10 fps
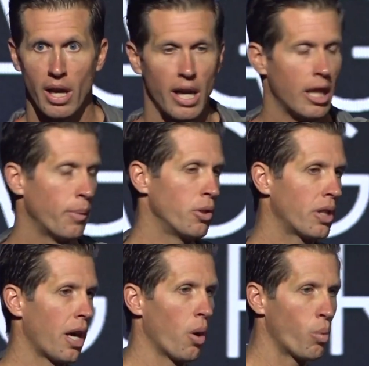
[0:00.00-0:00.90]
And then when you
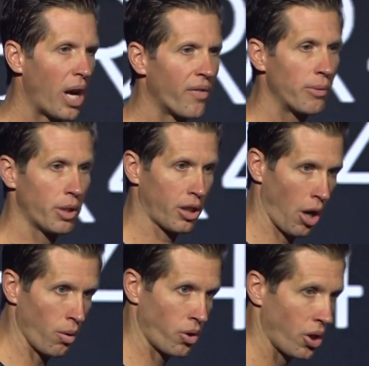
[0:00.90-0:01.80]
get away from your
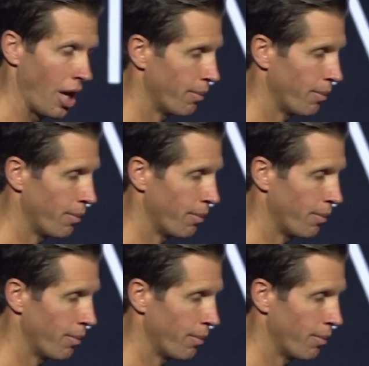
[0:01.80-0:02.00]
coach,